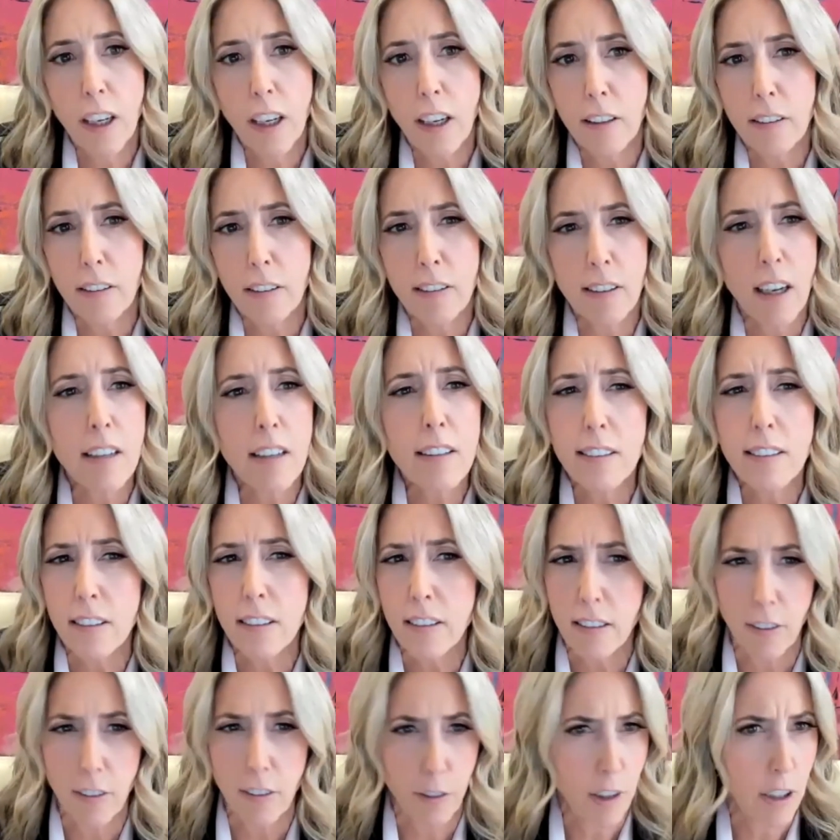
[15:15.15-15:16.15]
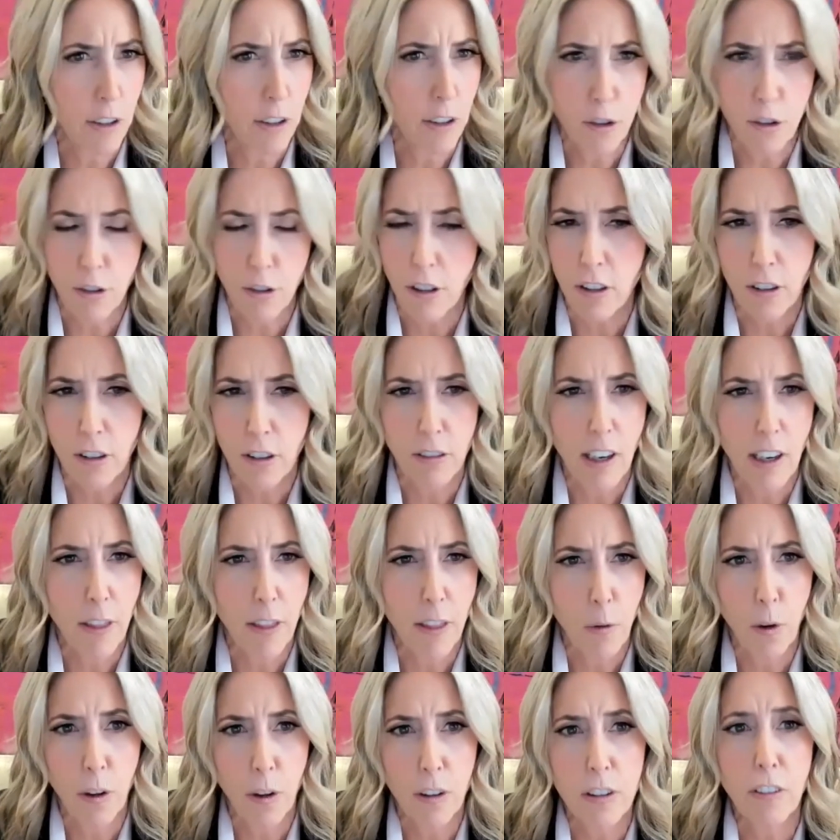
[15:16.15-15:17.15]
Yeah, dozens of countries around
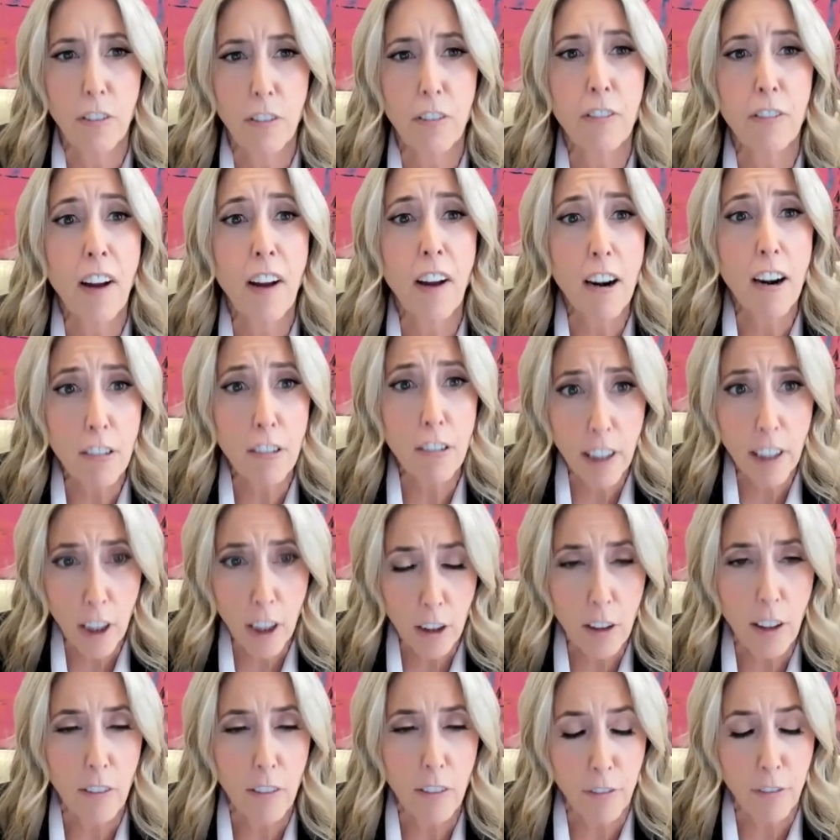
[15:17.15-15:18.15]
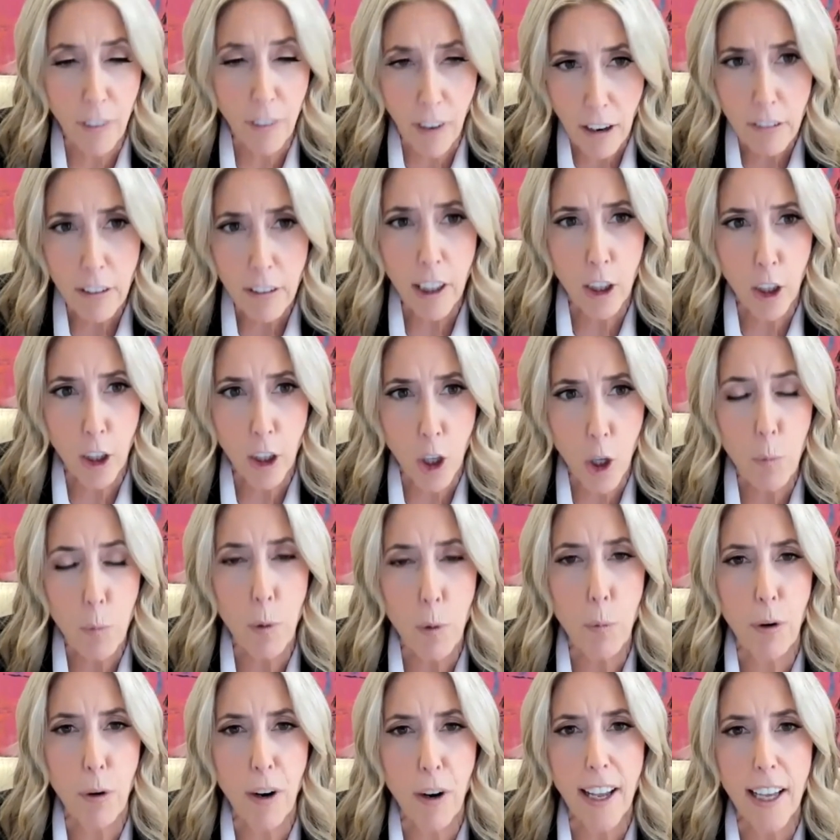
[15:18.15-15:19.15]
the world. It's a very, very
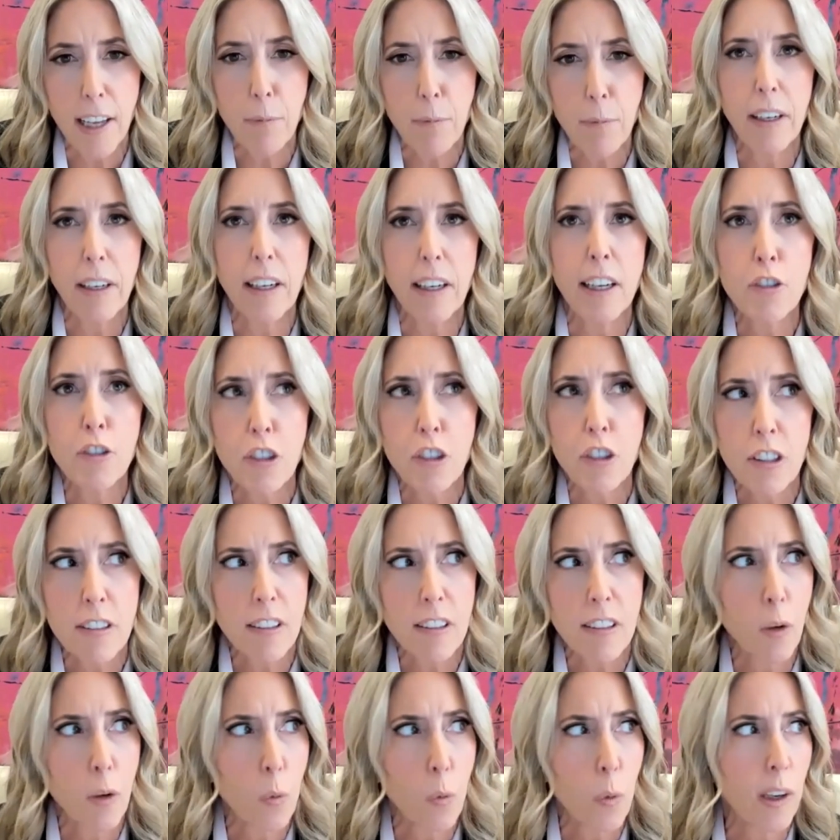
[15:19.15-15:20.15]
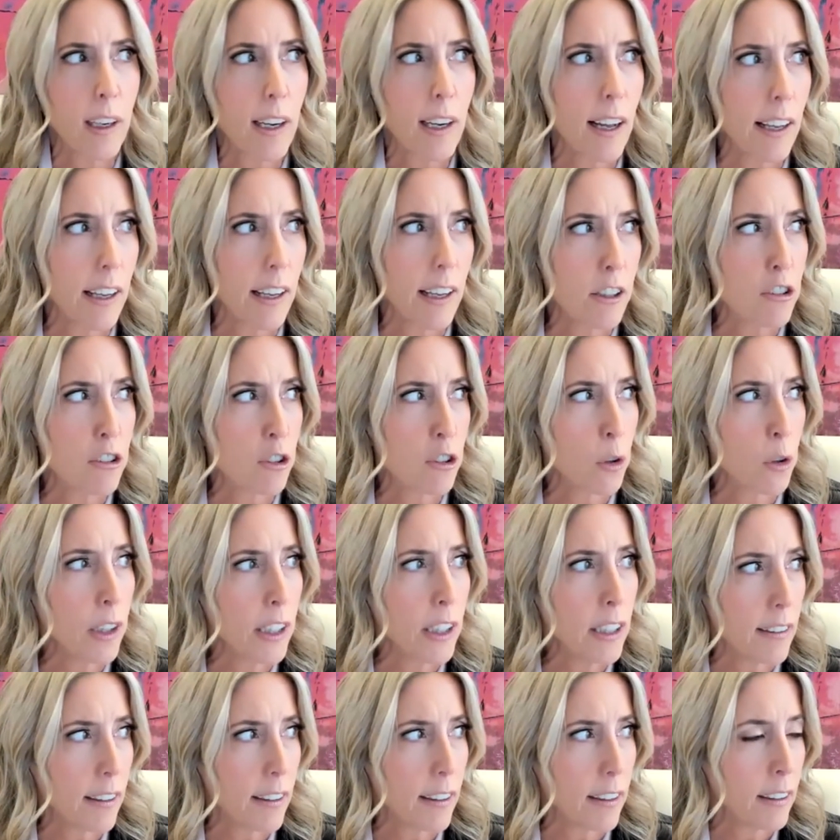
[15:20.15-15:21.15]
global brand. But interesting, when I had
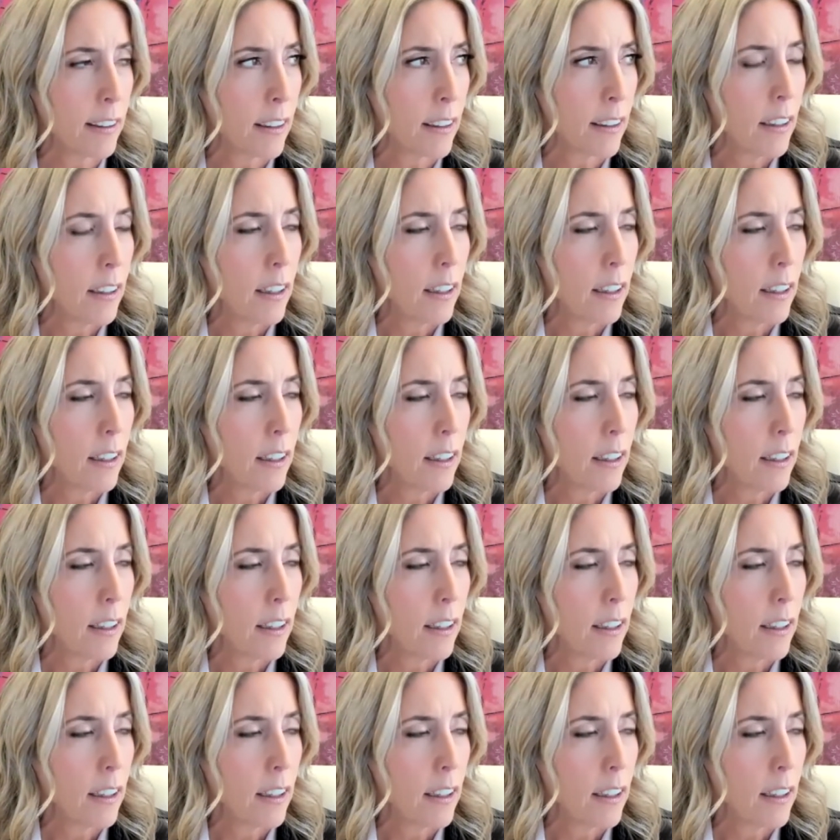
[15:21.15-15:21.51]
joined it,